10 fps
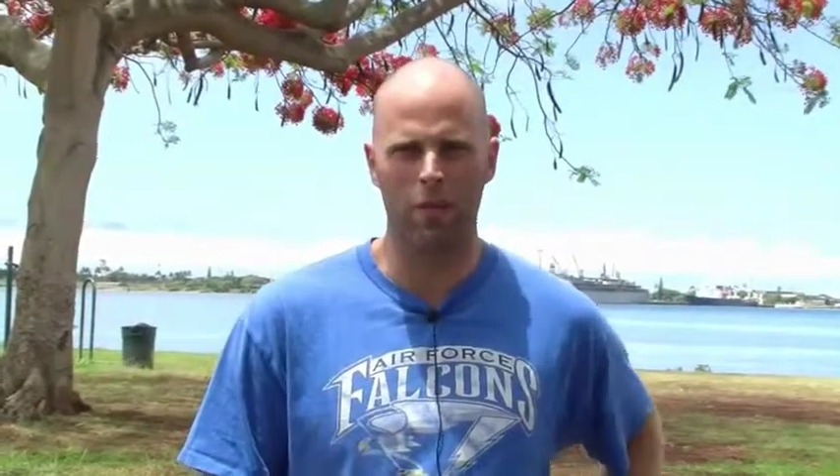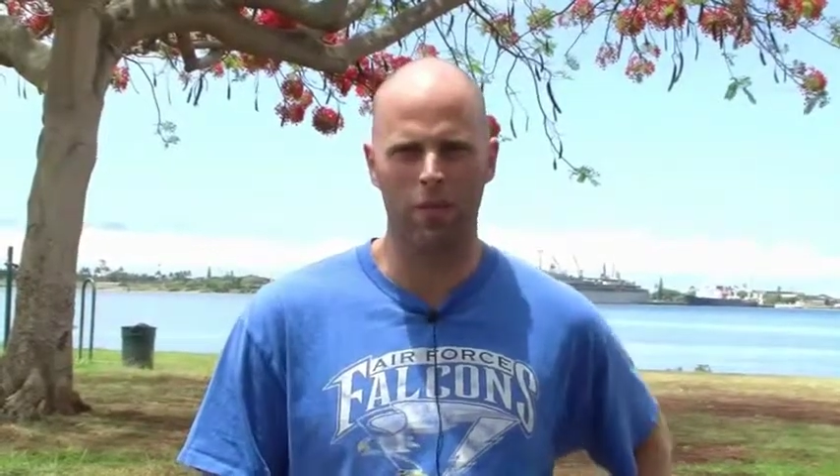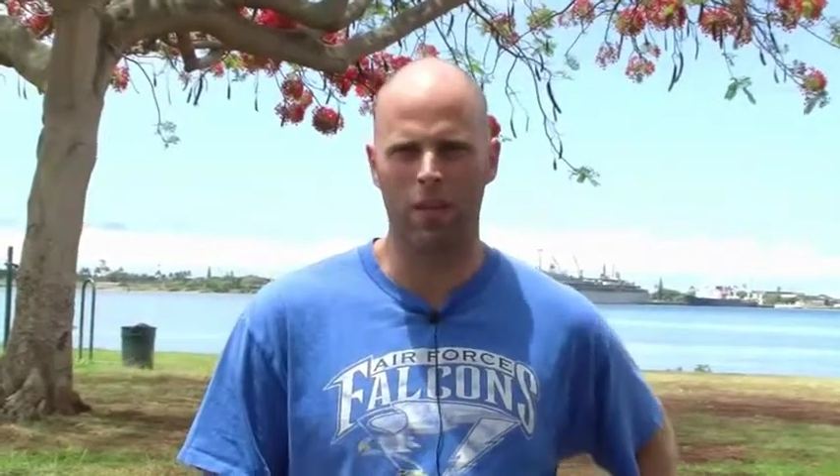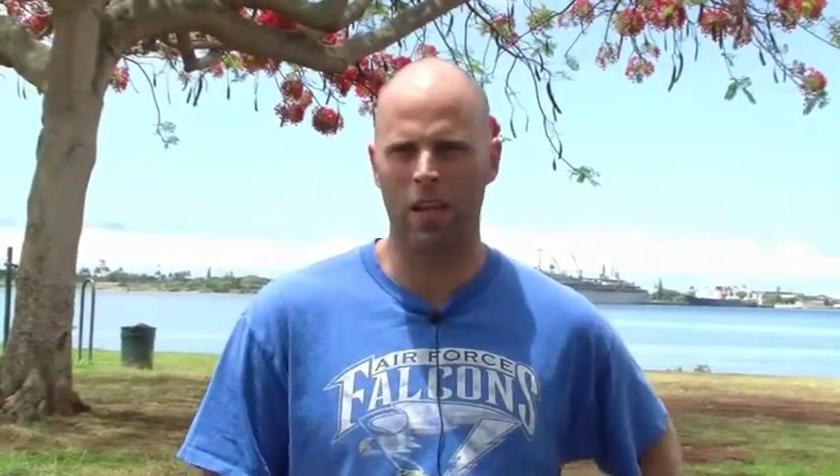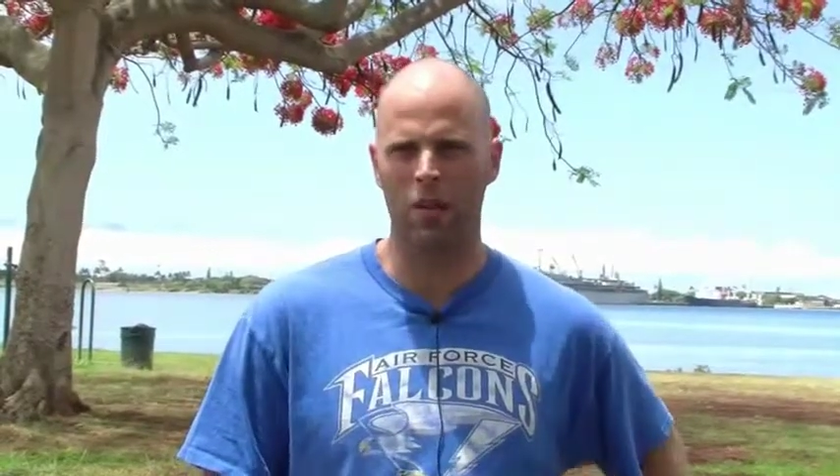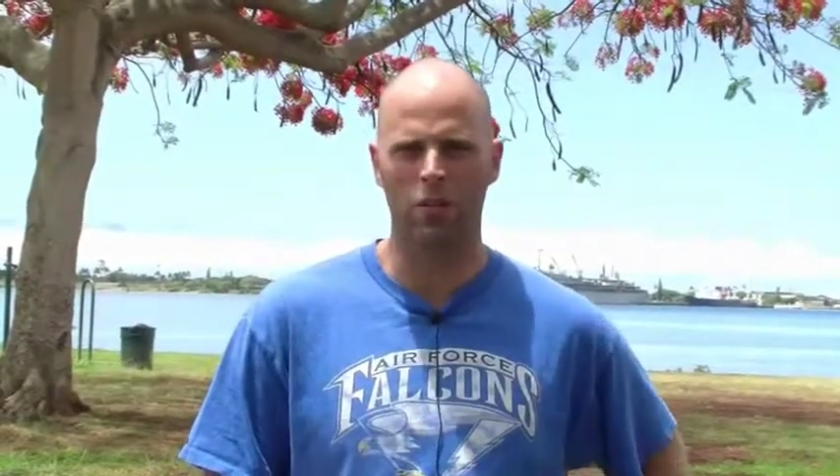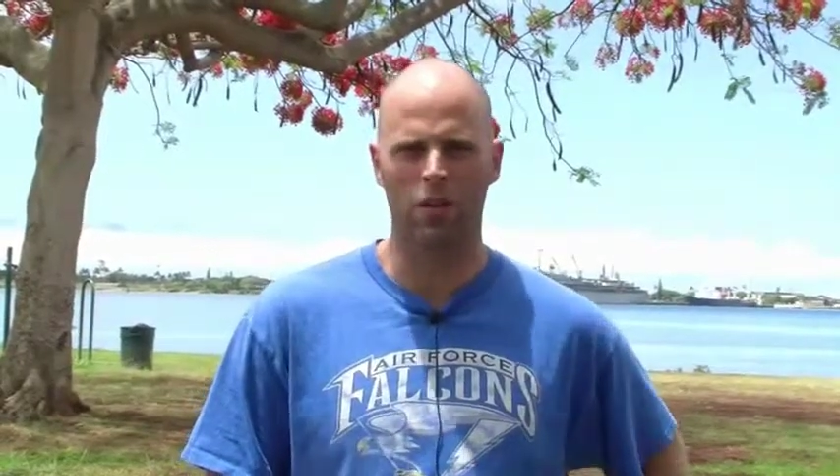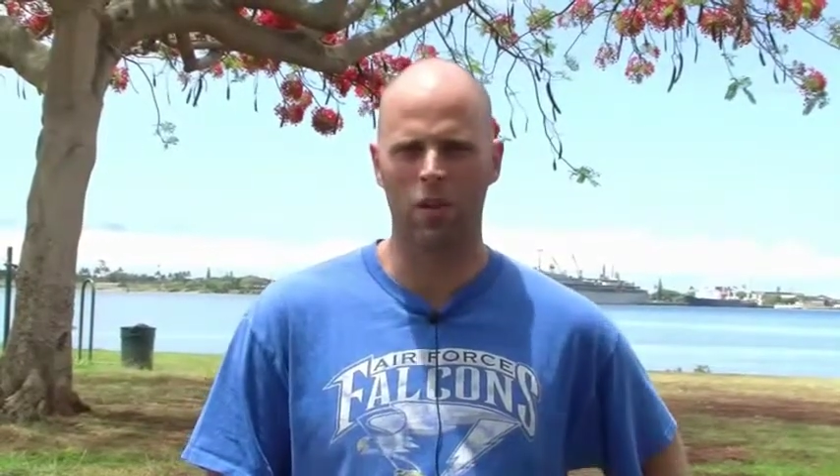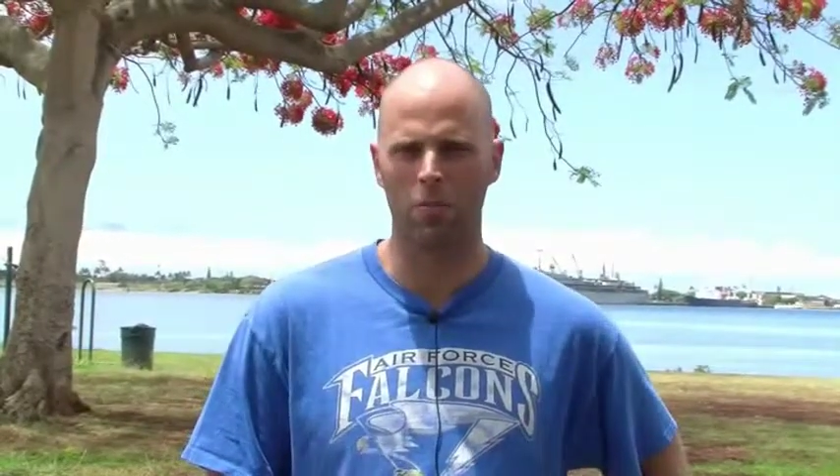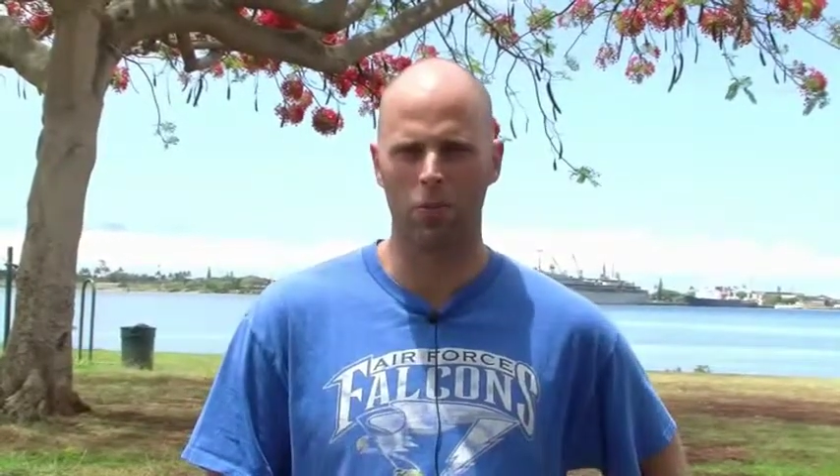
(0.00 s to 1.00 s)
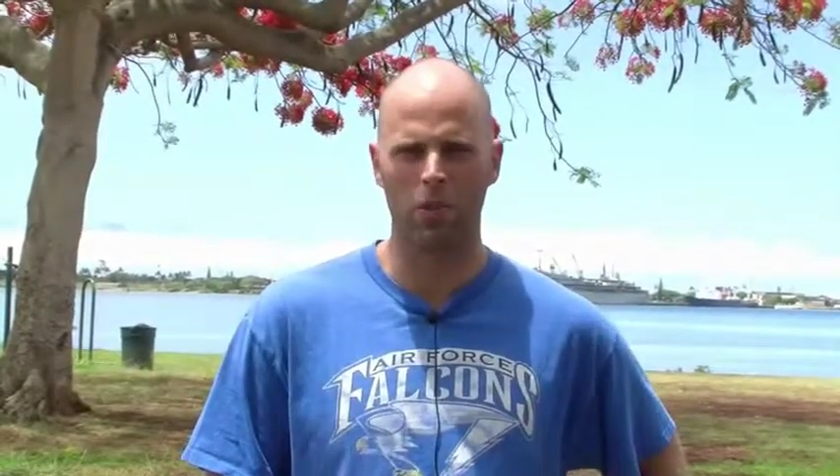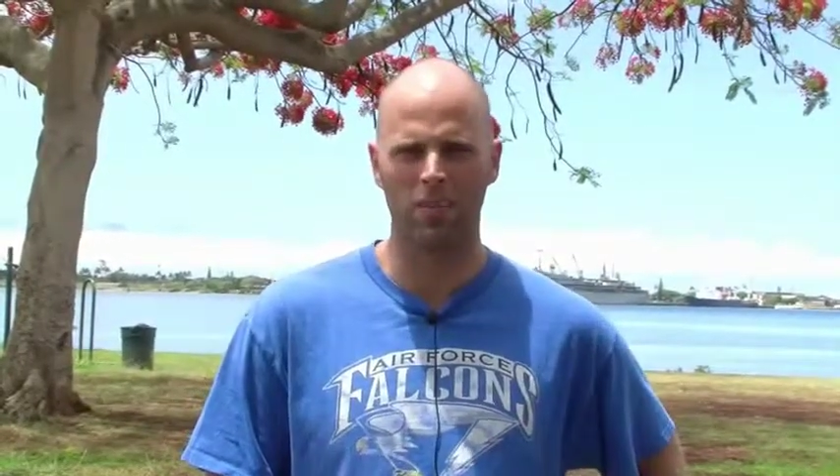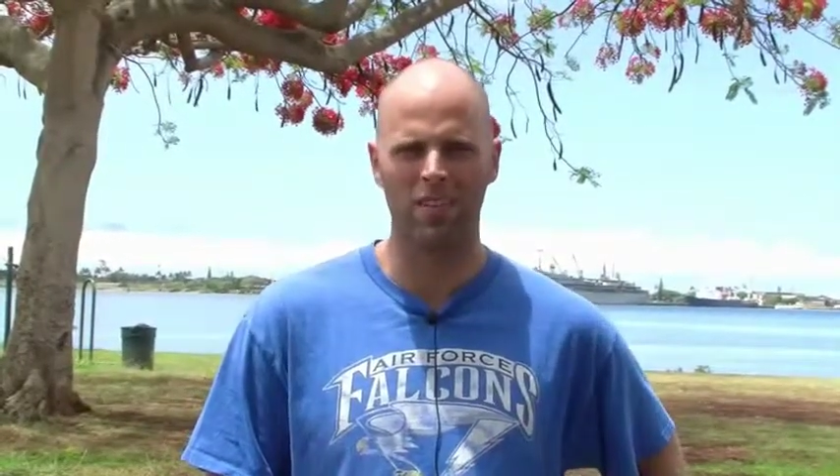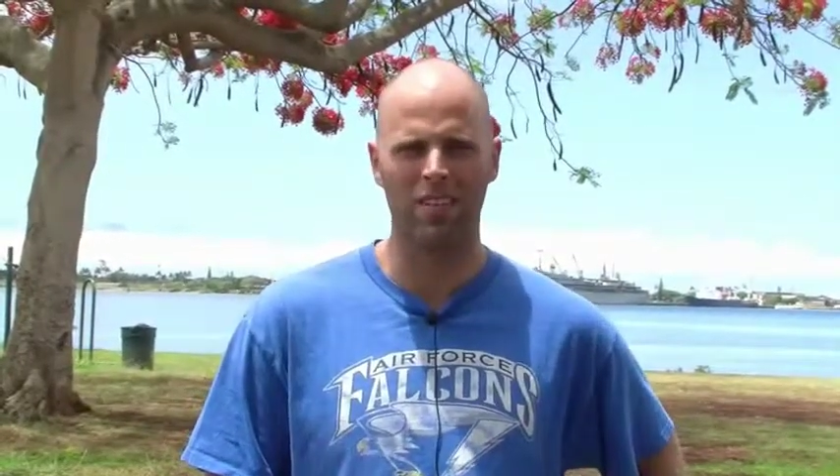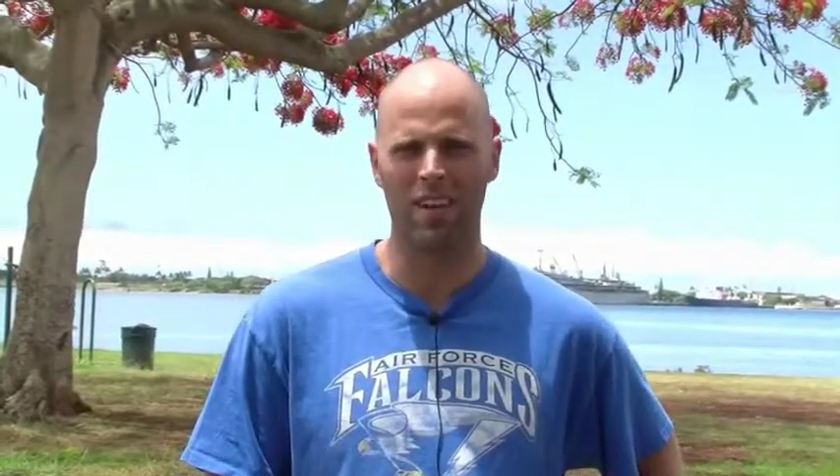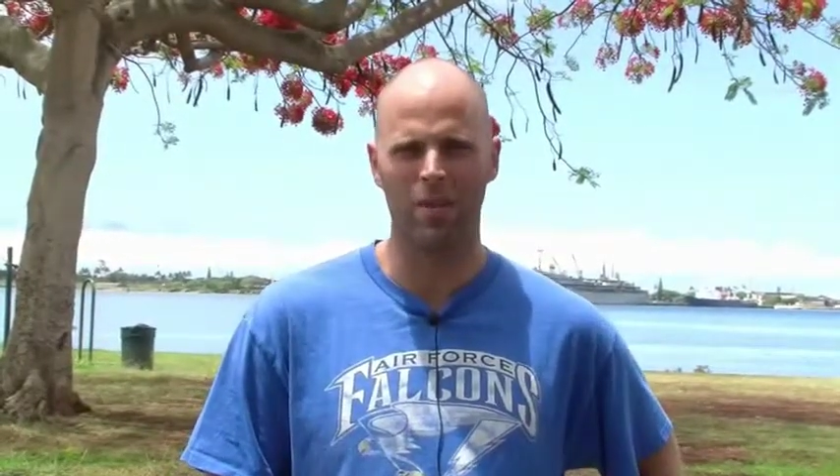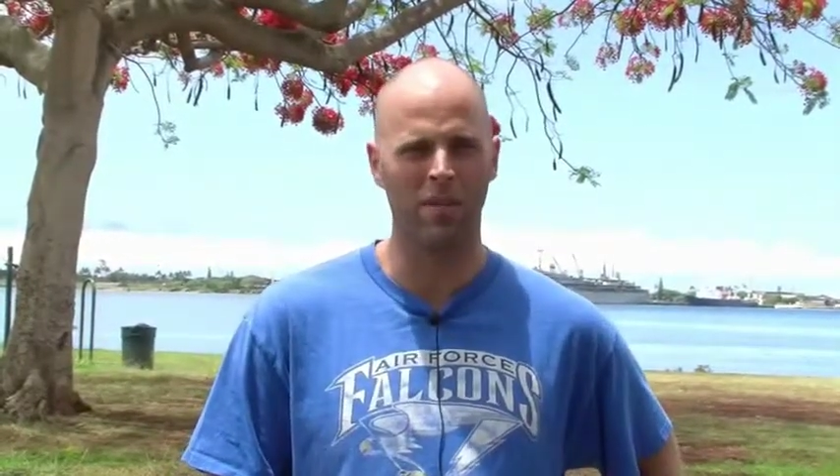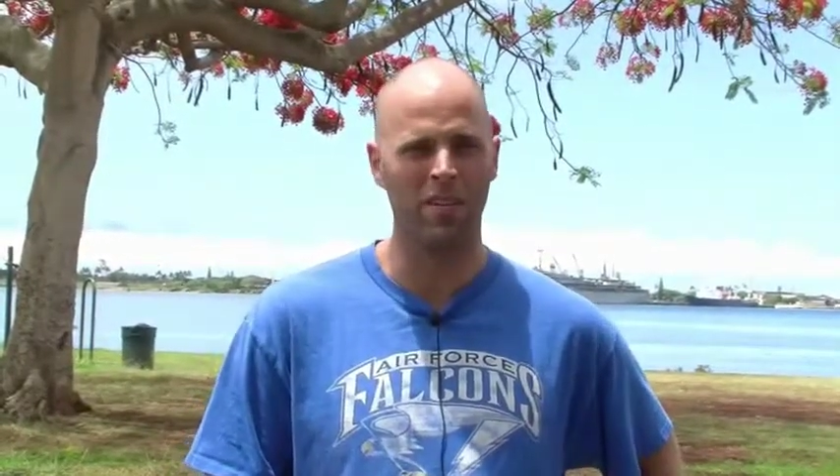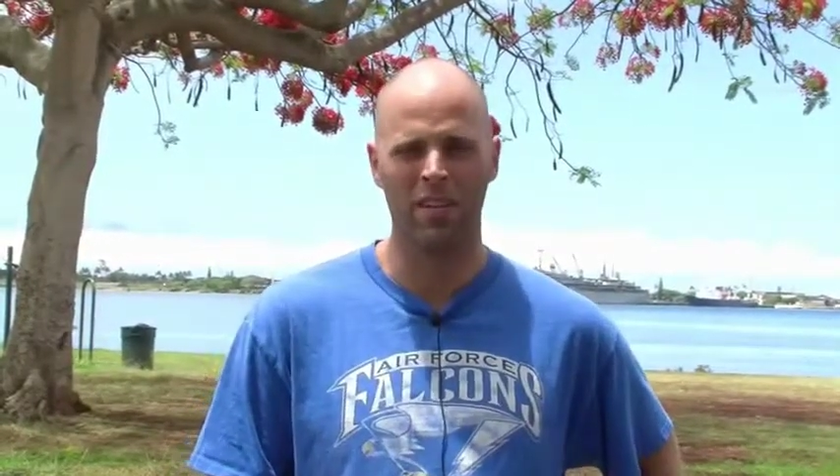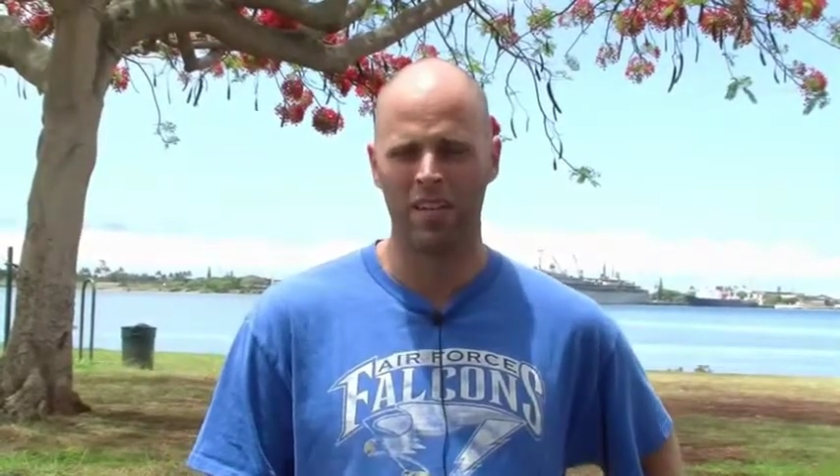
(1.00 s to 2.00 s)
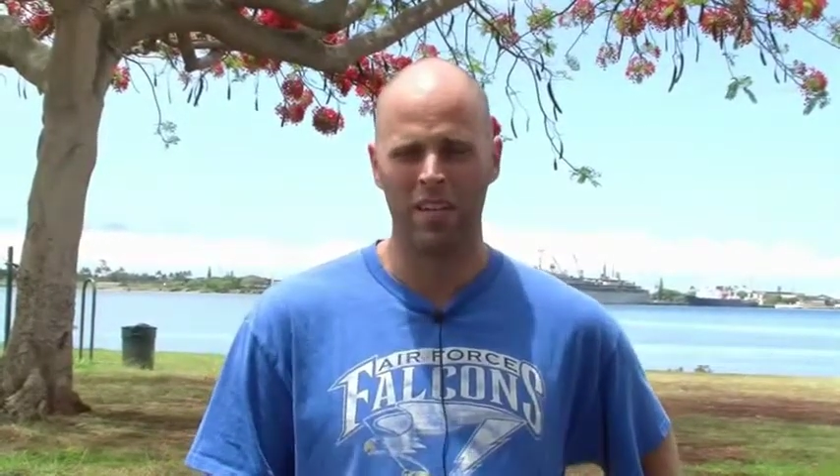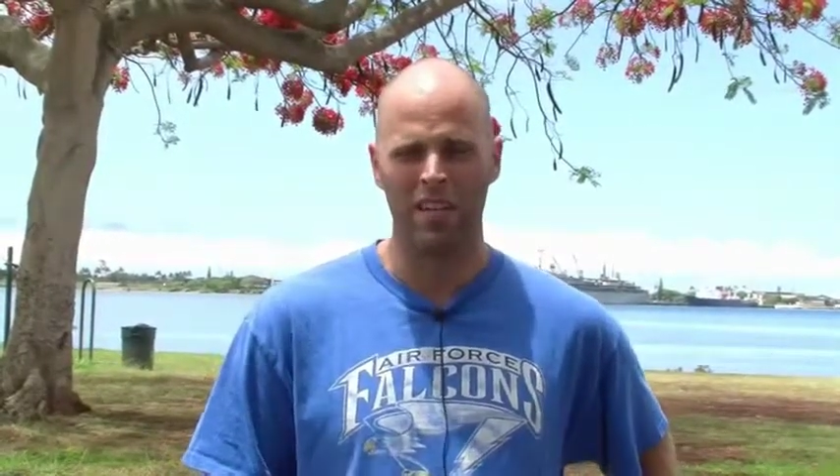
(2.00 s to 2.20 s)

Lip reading: down for the count for a couple of weeks at a time, and